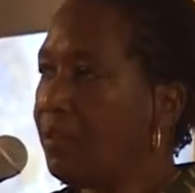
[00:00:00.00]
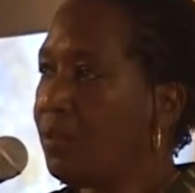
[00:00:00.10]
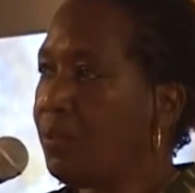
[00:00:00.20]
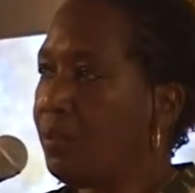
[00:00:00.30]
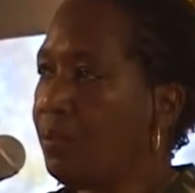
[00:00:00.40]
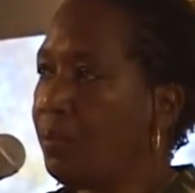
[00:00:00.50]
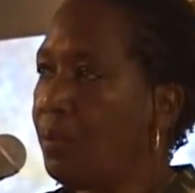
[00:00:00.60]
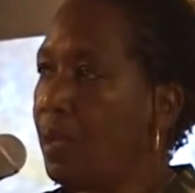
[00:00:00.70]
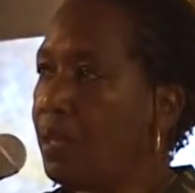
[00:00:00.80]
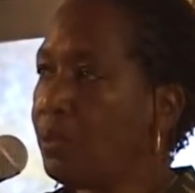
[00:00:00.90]

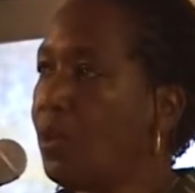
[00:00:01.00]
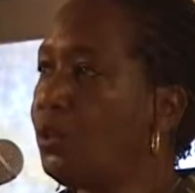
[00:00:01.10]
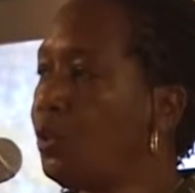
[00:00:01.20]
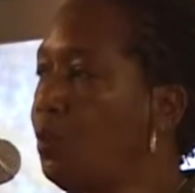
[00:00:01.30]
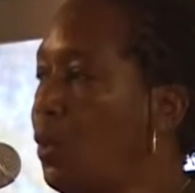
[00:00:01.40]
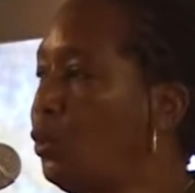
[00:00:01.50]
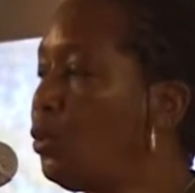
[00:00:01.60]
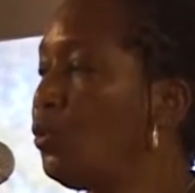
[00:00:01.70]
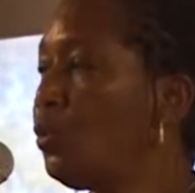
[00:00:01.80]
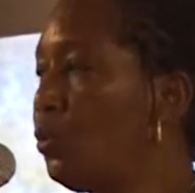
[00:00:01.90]
to social
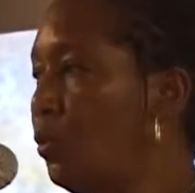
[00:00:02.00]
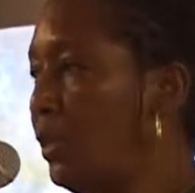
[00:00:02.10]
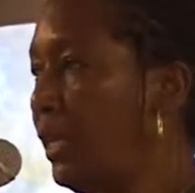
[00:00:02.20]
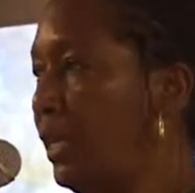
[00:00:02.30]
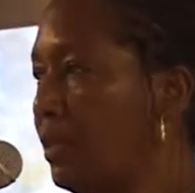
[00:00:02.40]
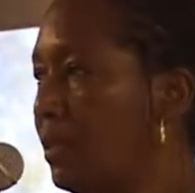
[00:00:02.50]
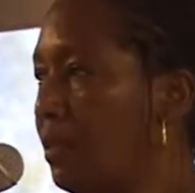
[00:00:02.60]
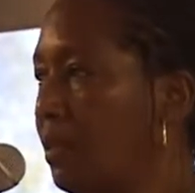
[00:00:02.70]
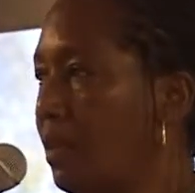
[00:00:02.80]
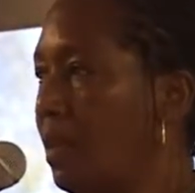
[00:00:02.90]
emotional
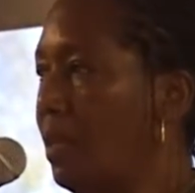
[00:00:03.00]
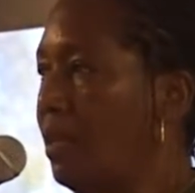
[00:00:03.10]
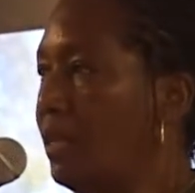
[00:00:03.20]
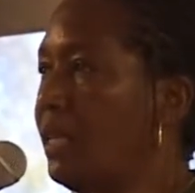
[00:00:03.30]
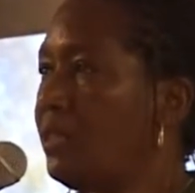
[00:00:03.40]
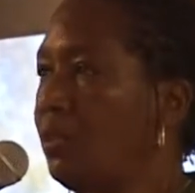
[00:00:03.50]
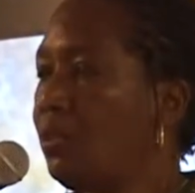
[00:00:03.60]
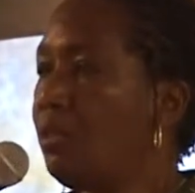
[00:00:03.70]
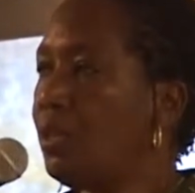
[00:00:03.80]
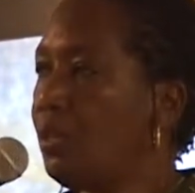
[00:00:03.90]
toolkits, things that
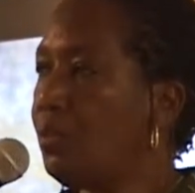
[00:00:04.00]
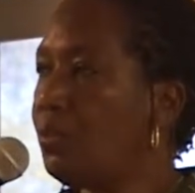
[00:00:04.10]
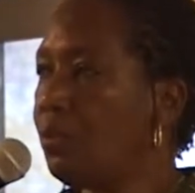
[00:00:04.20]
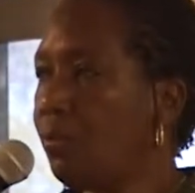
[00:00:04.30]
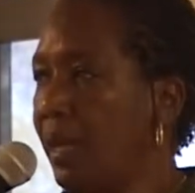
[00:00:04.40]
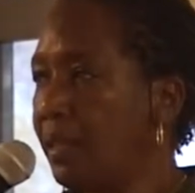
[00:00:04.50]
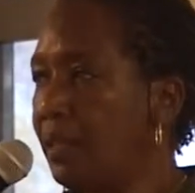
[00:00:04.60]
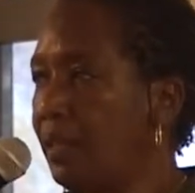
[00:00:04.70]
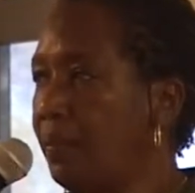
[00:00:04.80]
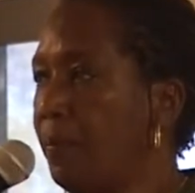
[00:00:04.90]
you can use
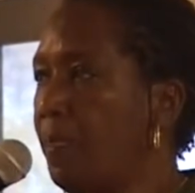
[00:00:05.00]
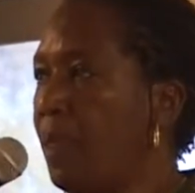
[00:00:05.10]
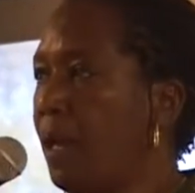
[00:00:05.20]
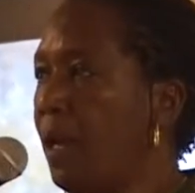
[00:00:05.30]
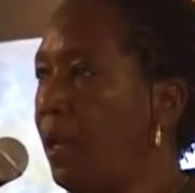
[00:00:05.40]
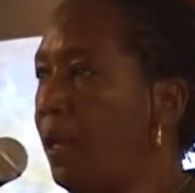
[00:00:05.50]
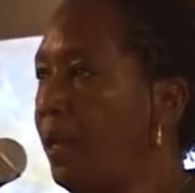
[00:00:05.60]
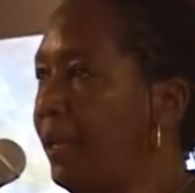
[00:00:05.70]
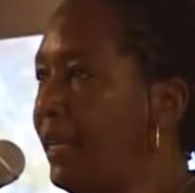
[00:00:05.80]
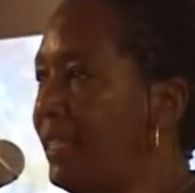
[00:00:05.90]
directly
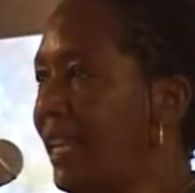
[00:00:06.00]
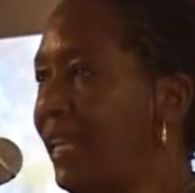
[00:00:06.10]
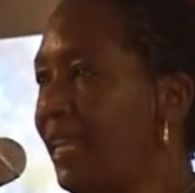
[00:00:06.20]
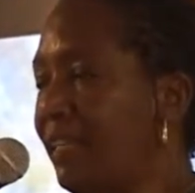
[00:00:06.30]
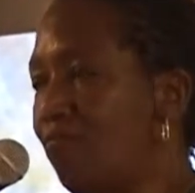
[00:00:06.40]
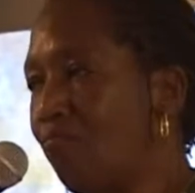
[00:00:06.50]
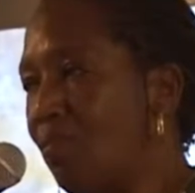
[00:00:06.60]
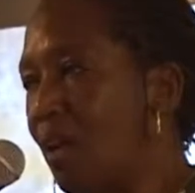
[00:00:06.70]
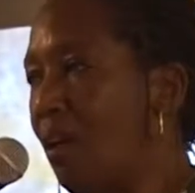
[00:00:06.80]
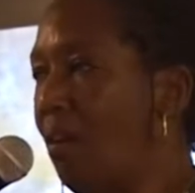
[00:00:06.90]
uh, and take
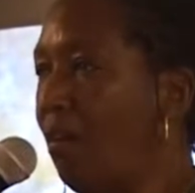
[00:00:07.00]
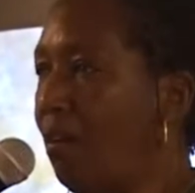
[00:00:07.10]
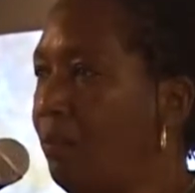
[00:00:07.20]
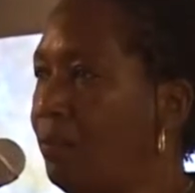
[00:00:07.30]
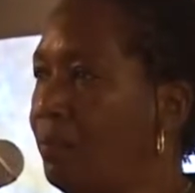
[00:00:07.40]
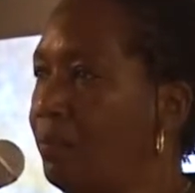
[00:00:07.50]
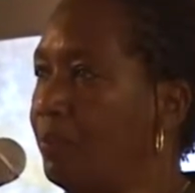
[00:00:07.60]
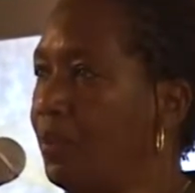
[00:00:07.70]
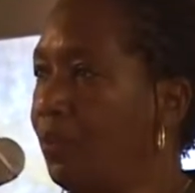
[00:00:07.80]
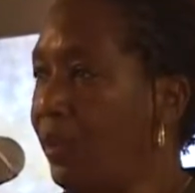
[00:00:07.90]
in
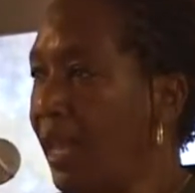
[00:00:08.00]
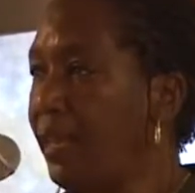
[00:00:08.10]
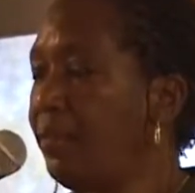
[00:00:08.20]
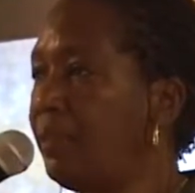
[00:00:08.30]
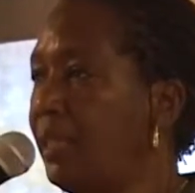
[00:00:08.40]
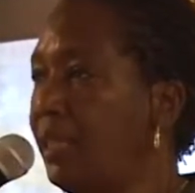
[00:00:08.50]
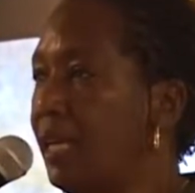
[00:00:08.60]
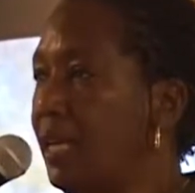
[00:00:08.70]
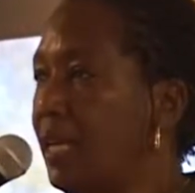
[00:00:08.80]
um, creatively